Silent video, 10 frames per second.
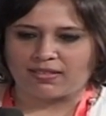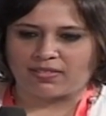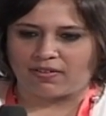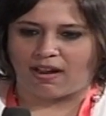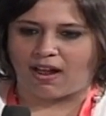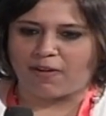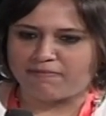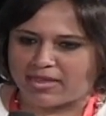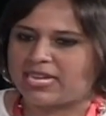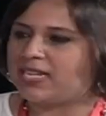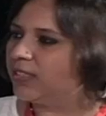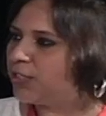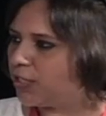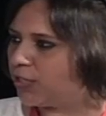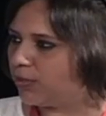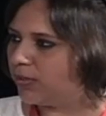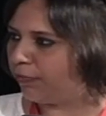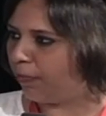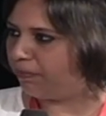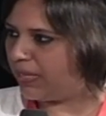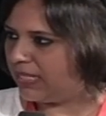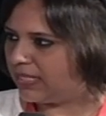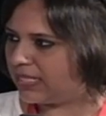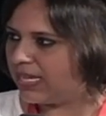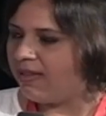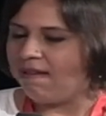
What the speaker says: that there are many constituents for peace,